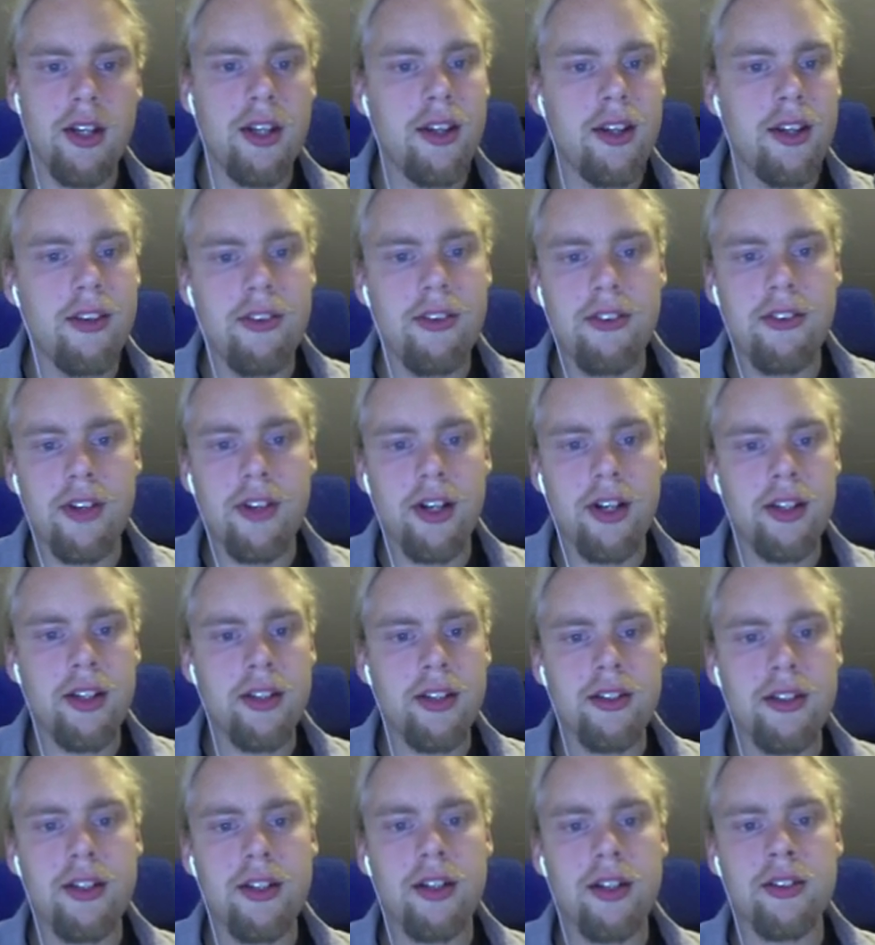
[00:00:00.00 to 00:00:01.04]

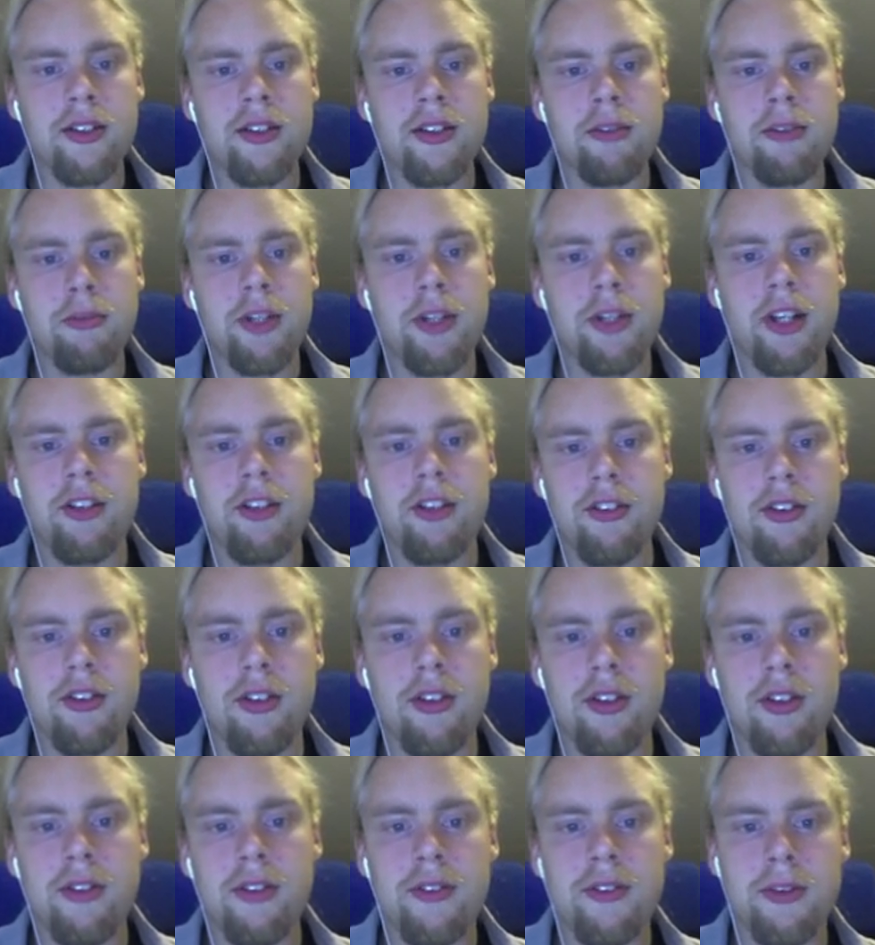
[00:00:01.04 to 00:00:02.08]
silent contemplation
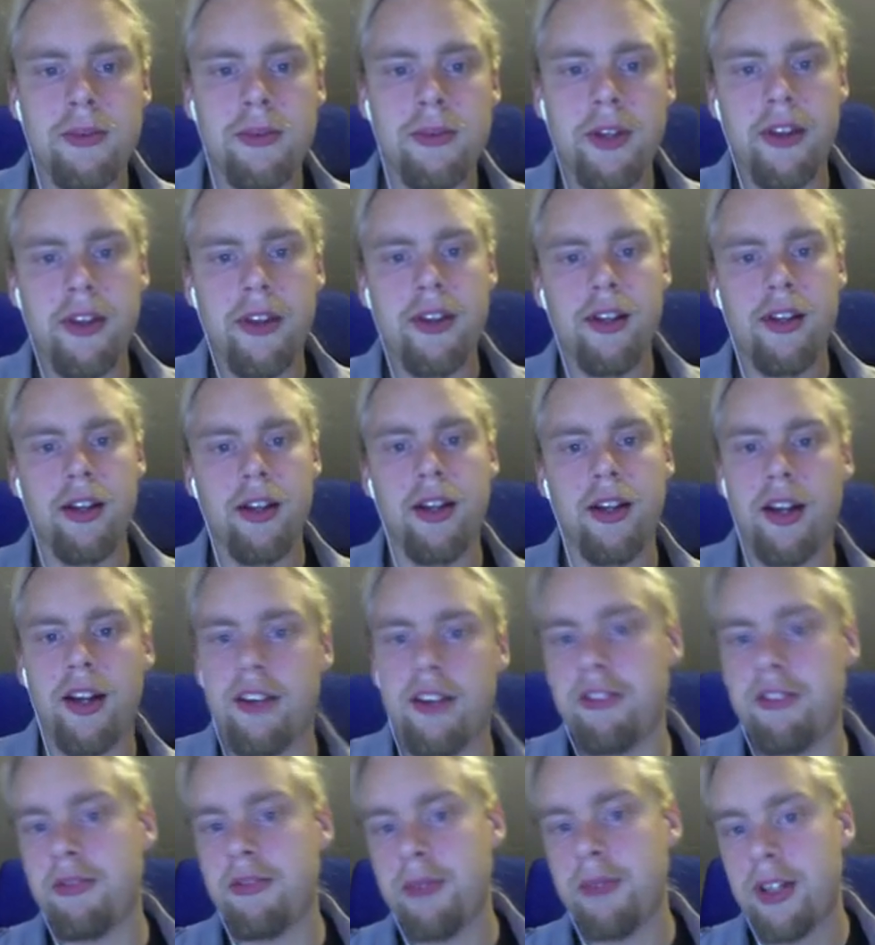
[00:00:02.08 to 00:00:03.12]
over what the
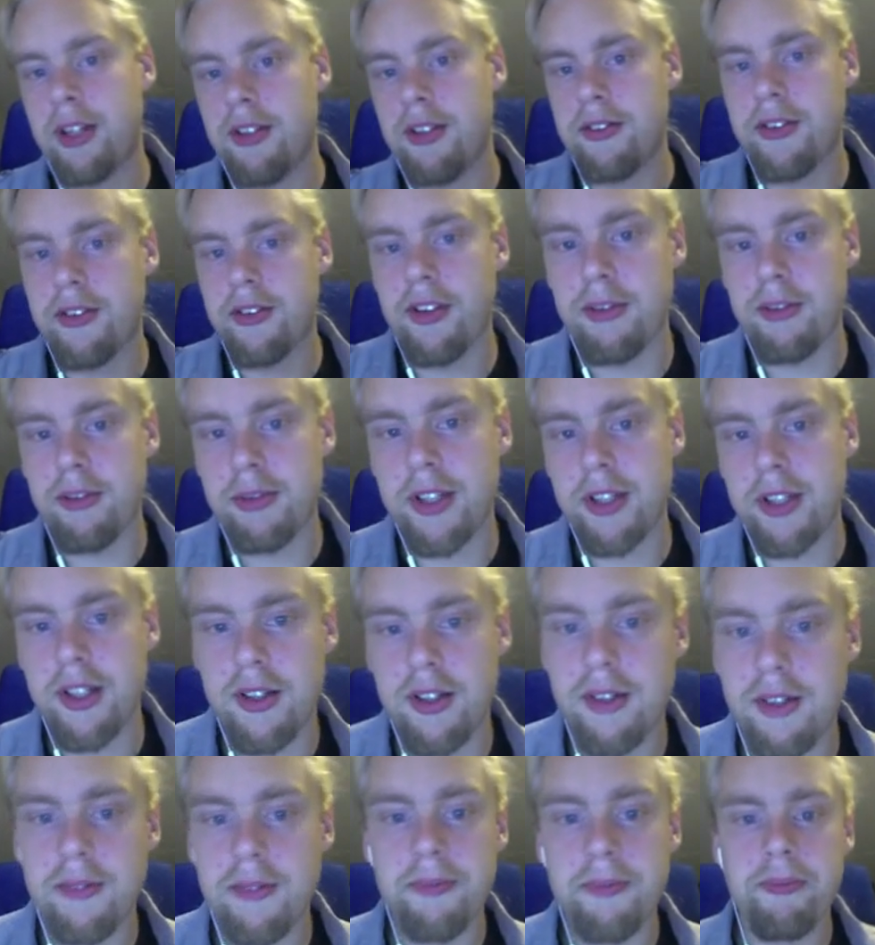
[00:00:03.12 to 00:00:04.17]
life meant for the player,